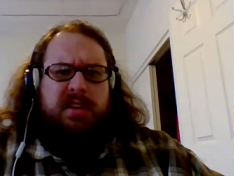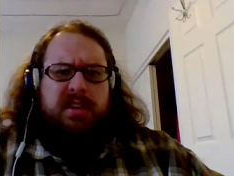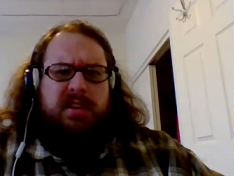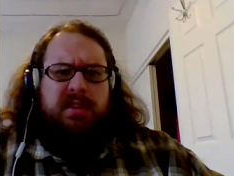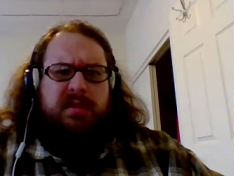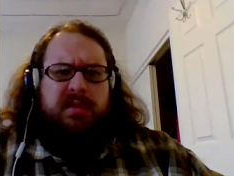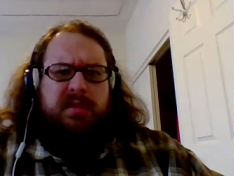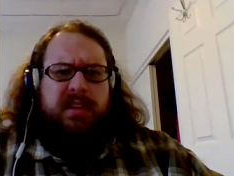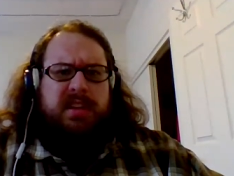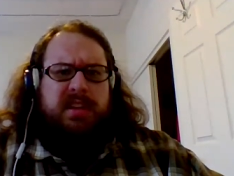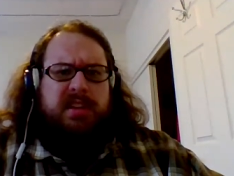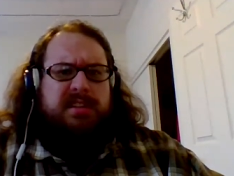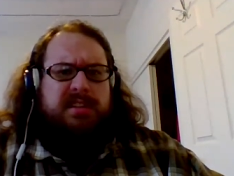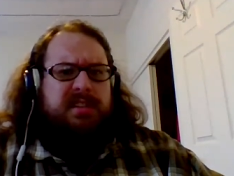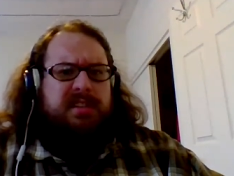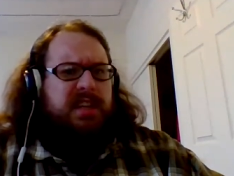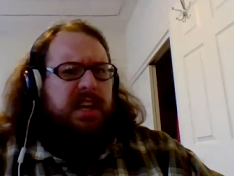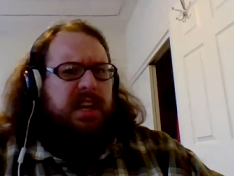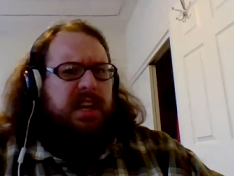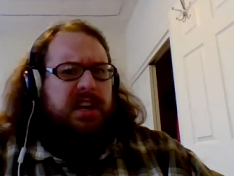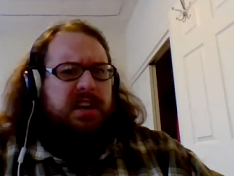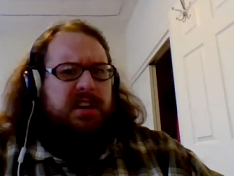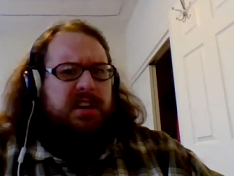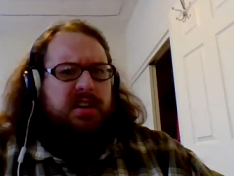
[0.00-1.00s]
do they just
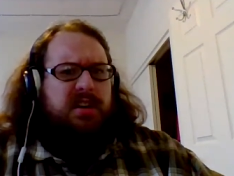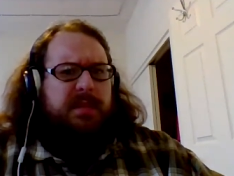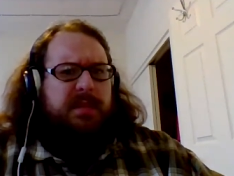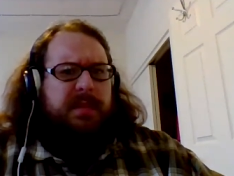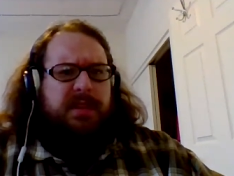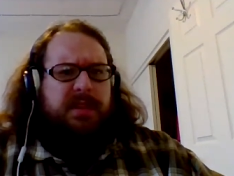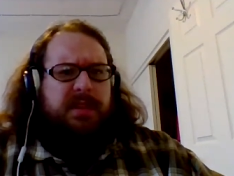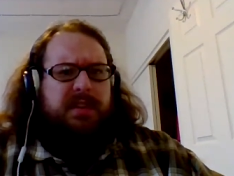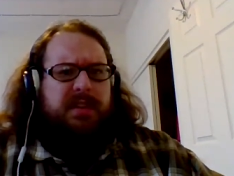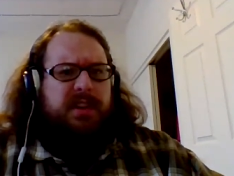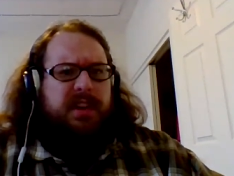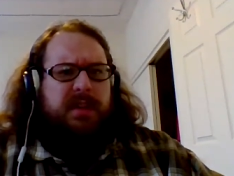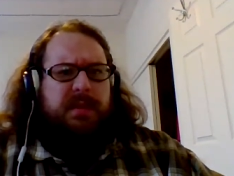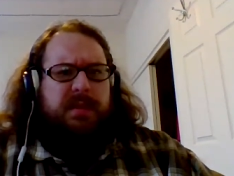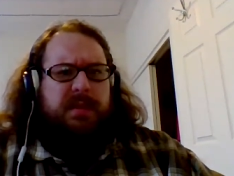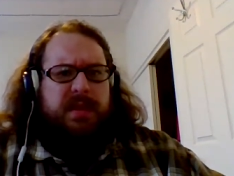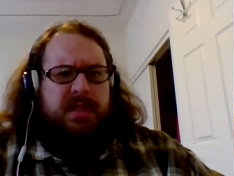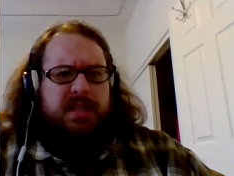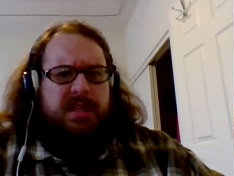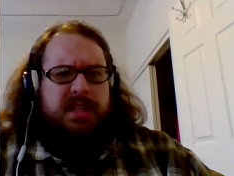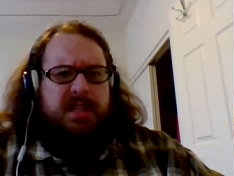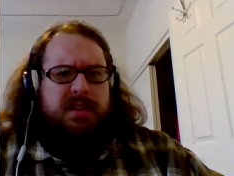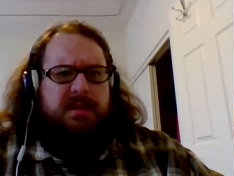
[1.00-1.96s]
care about their image?